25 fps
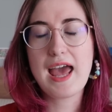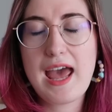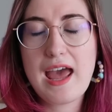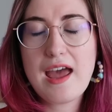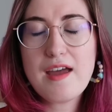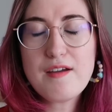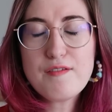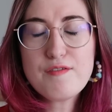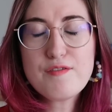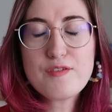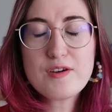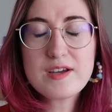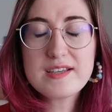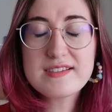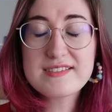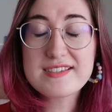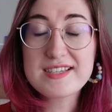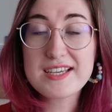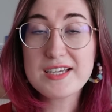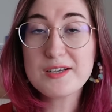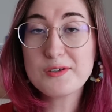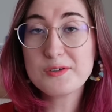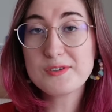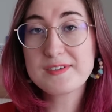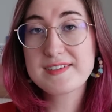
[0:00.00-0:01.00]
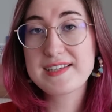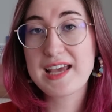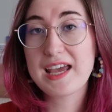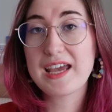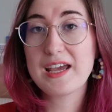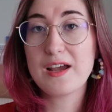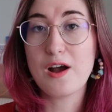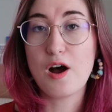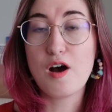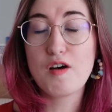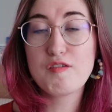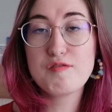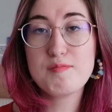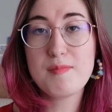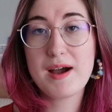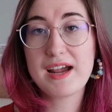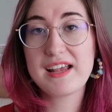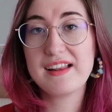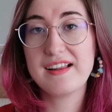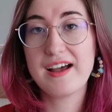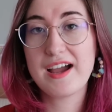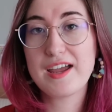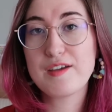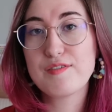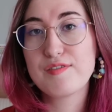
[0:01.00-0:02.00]
Every single day of my
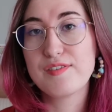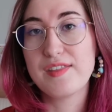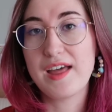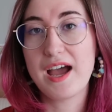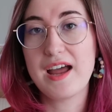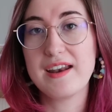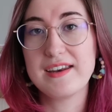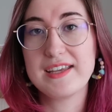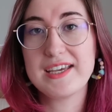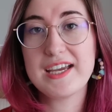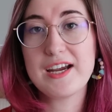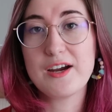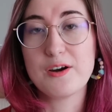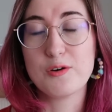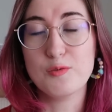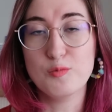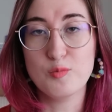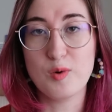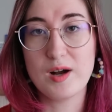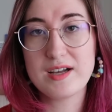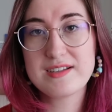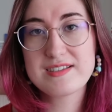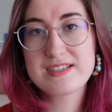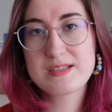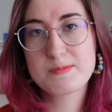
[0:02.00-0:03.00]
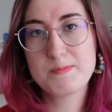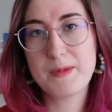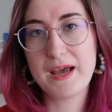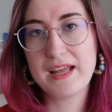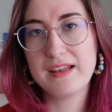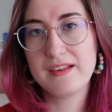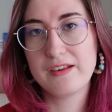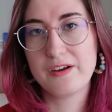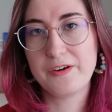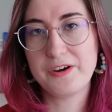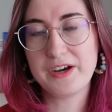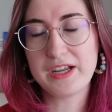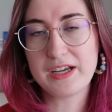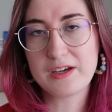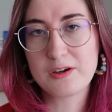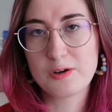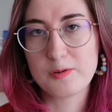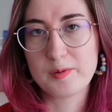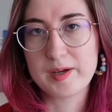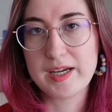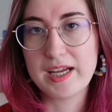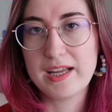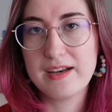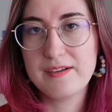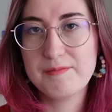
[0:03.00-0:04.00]
life that year was spent learning
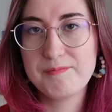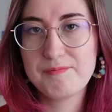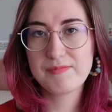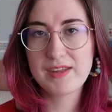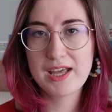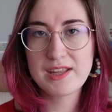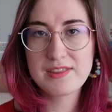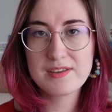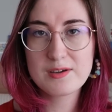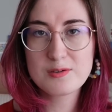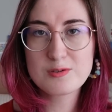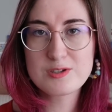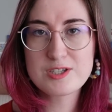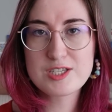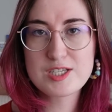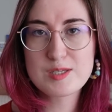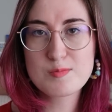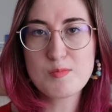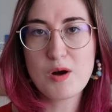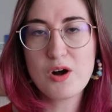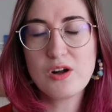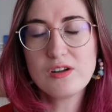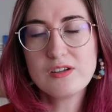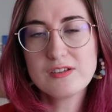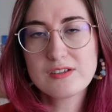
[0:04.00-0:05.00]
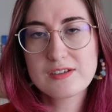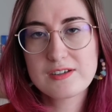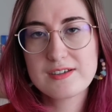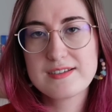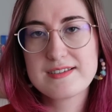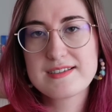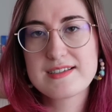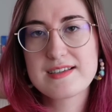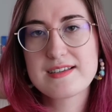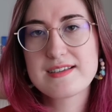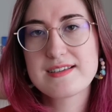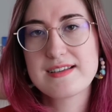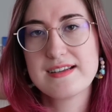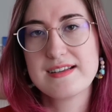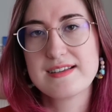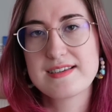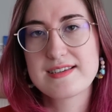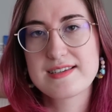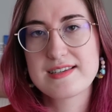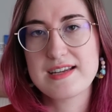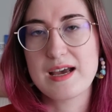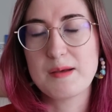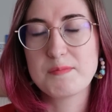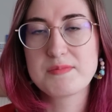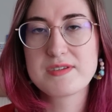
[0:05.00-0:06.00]
Korean. And those small, consistent
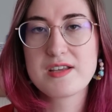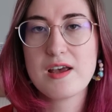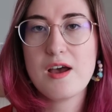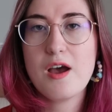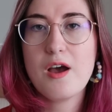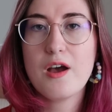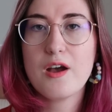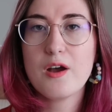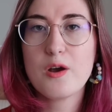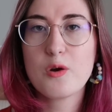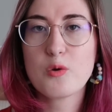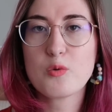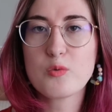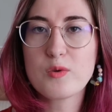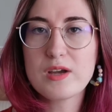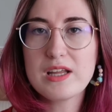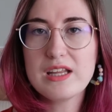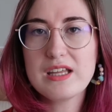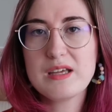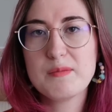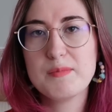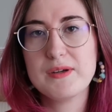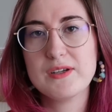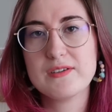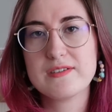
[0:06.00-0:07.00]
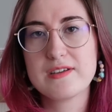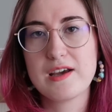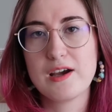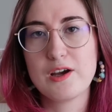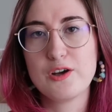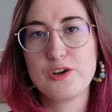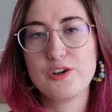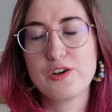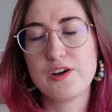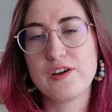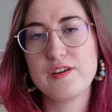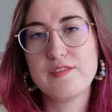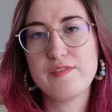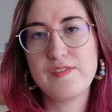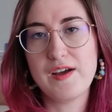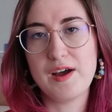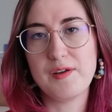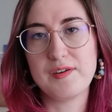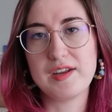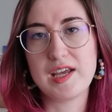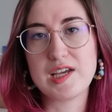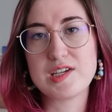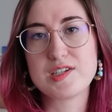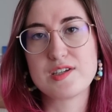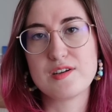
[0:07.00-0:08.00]
steps really built a good
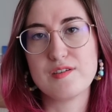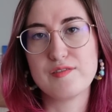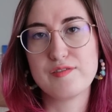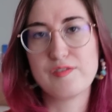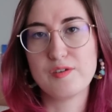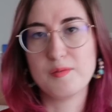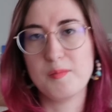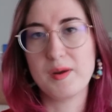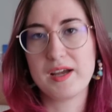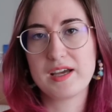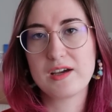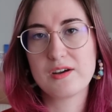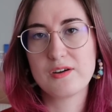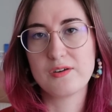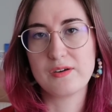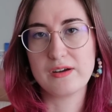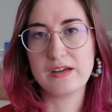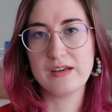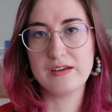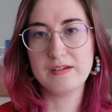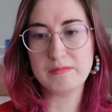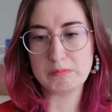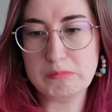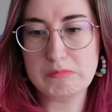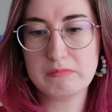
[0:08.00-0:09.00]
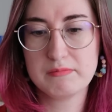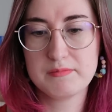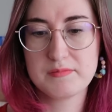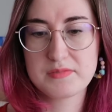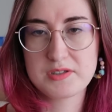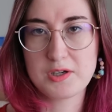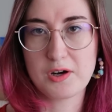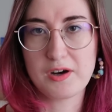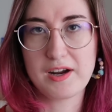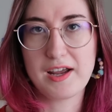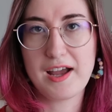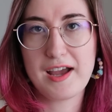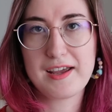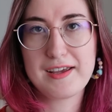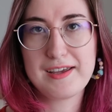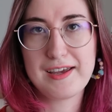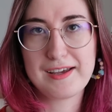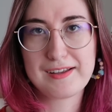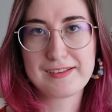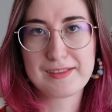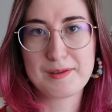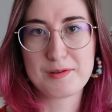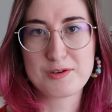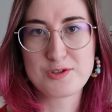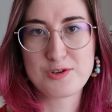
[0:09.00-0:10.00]
foundation for my Korean. Sorry, I
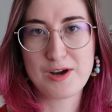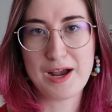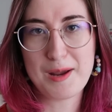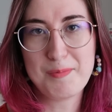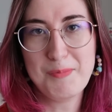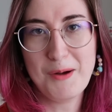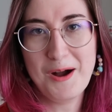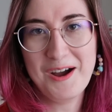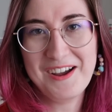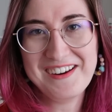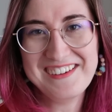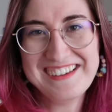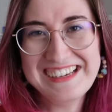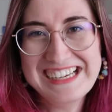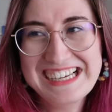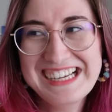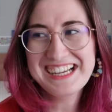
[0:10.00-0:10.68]
kicked the tripod.